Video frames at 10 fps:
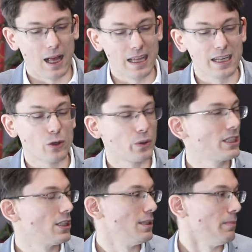
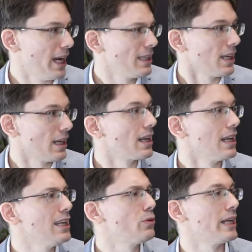increase the demand and
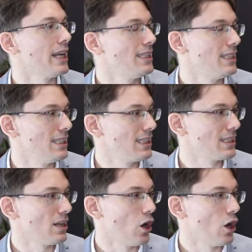liquidate this